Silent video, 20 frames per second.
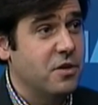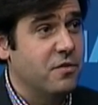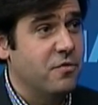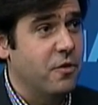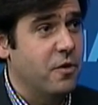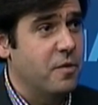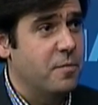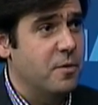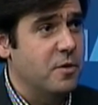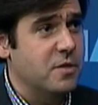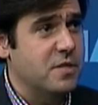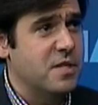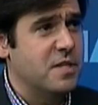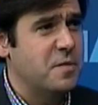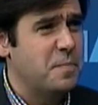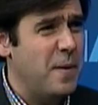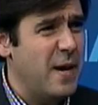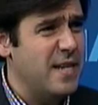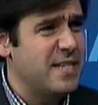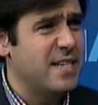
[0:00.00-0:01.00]
convertibles. It's
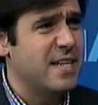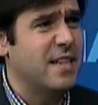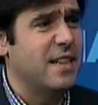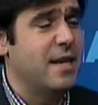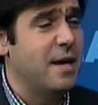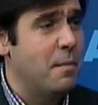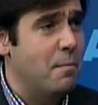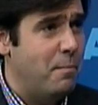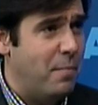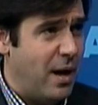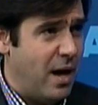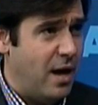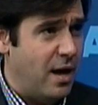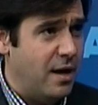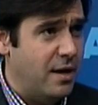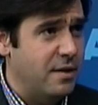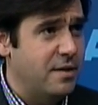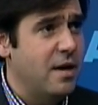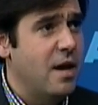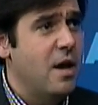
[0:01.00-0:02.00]
basically a
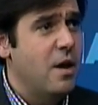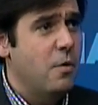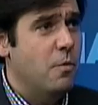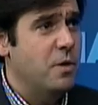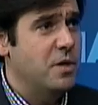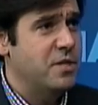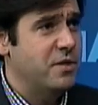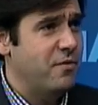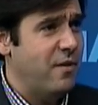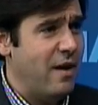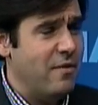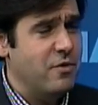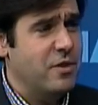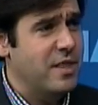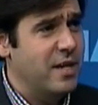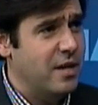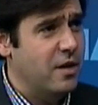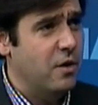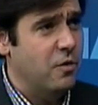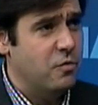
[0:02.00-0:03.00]
bond, which if
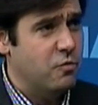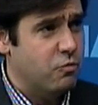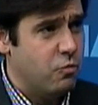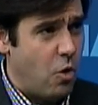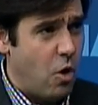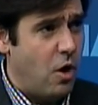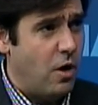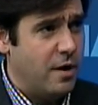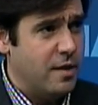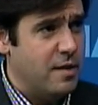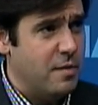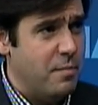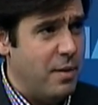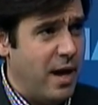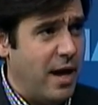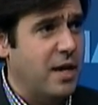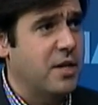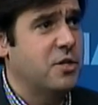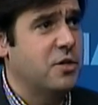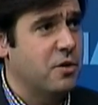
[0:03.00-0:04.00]
everything goes wrong at the
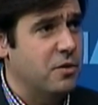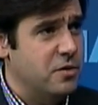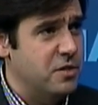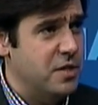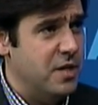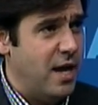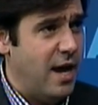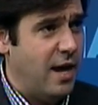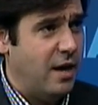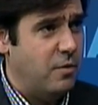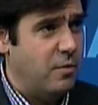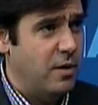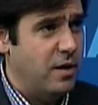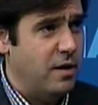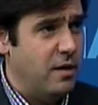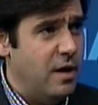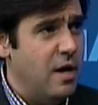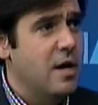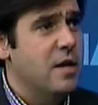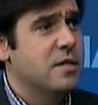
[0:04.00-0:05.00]
bank, turns into
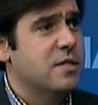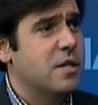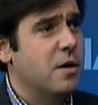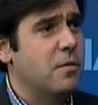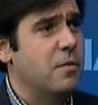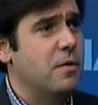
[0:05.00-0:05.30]
equity. So, so hold on,